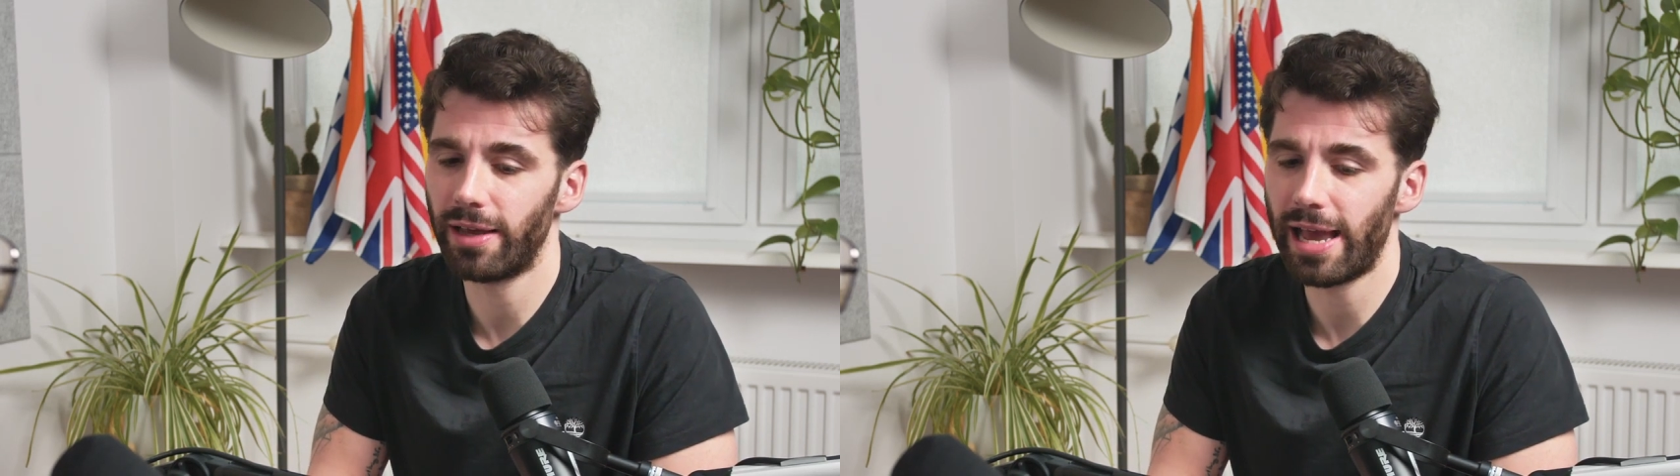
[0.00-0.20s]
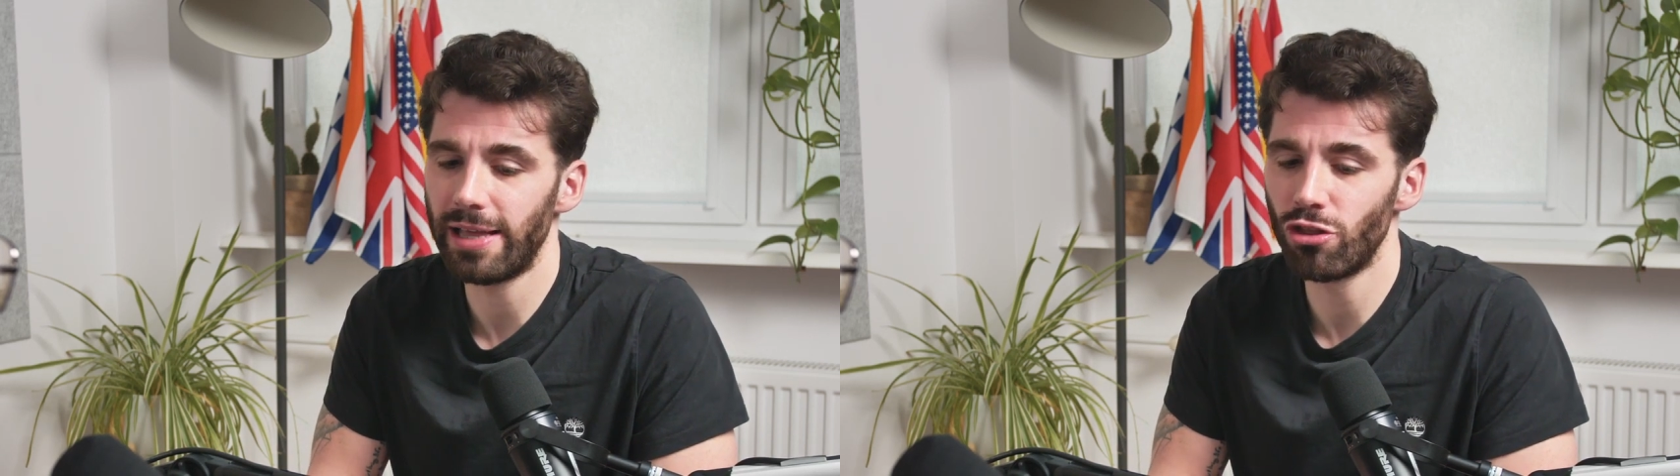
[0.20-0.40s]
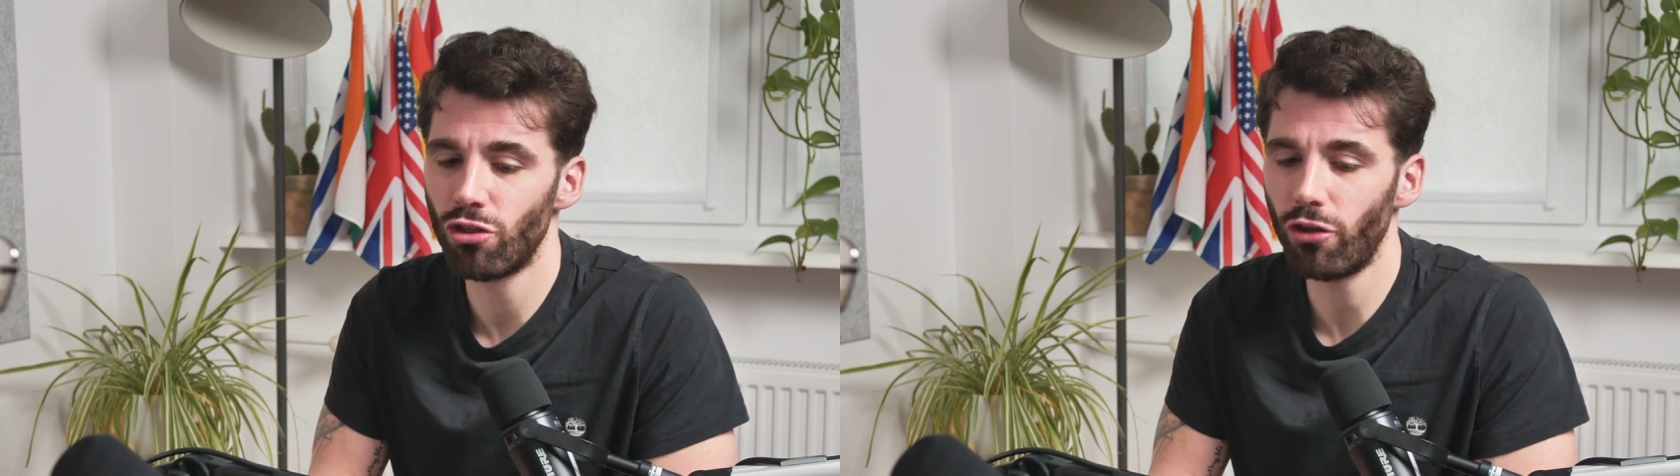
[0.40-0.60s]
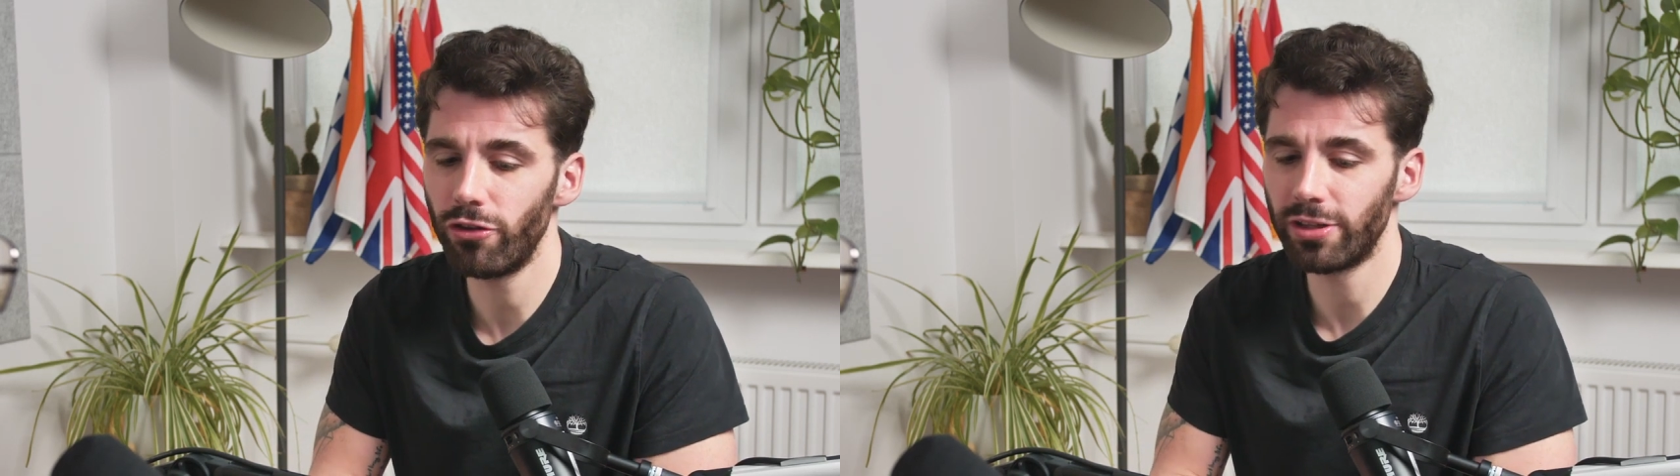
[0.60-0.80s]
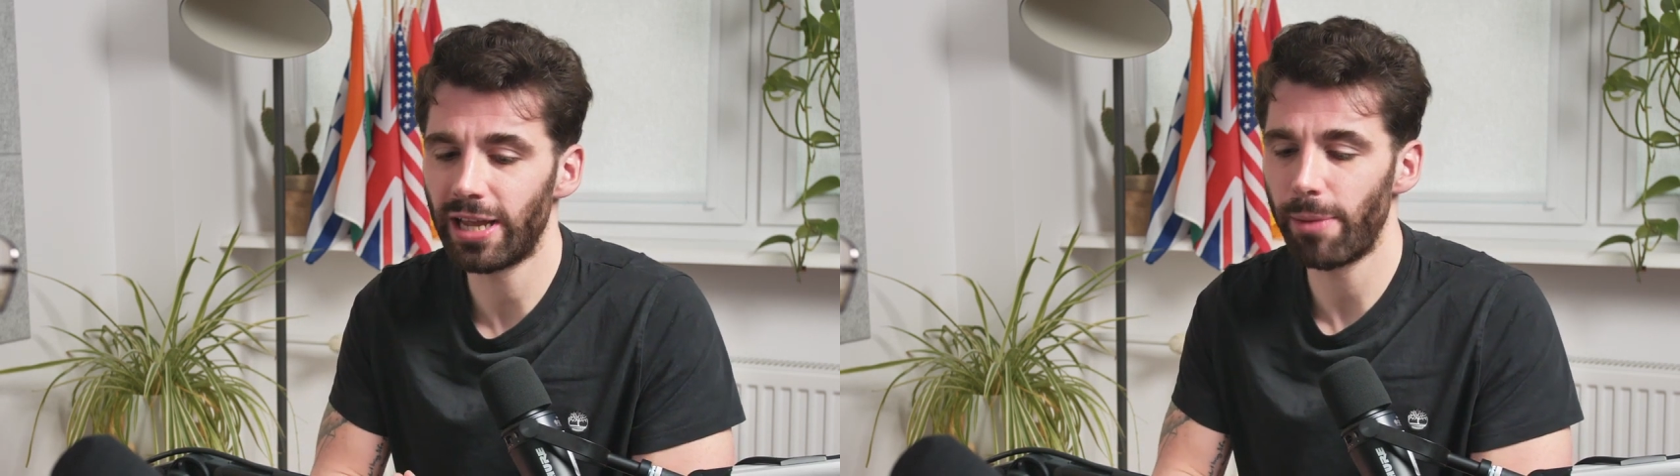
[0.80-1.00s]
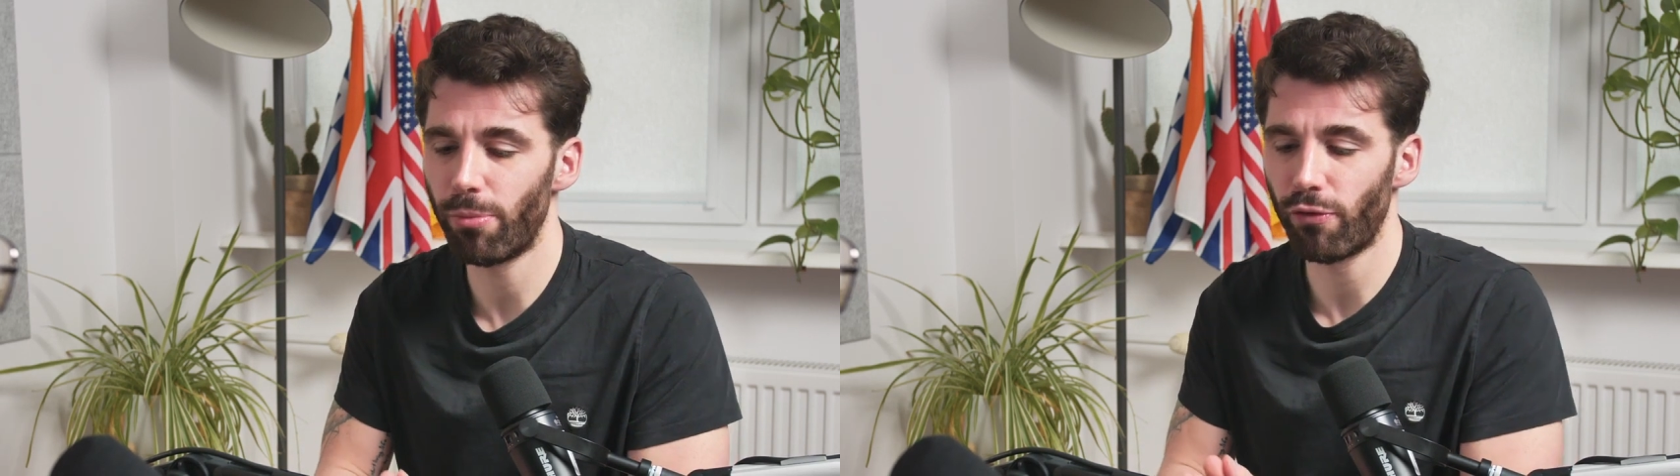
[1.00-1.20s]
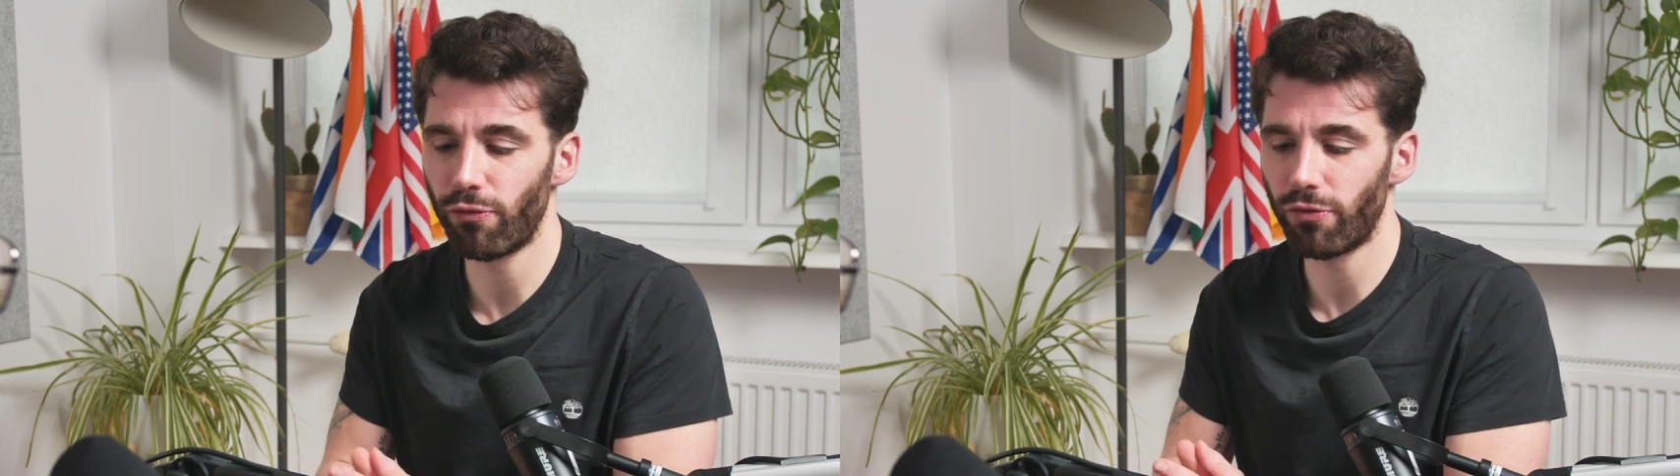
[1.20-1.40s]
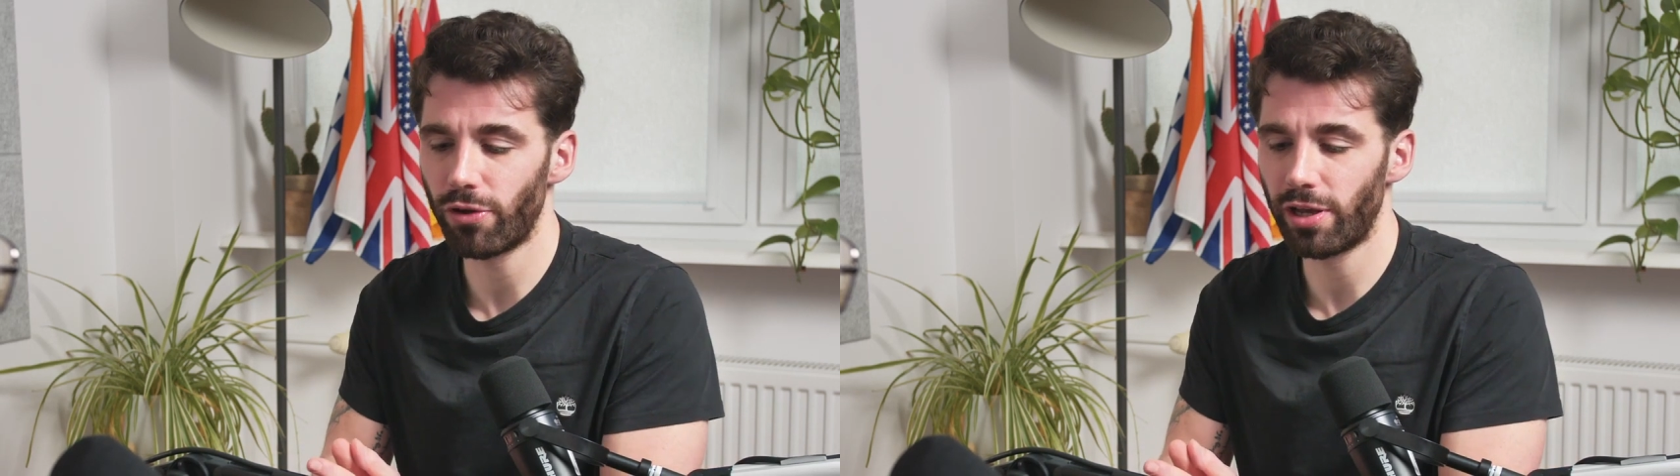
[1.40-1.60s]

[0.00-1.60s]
another type of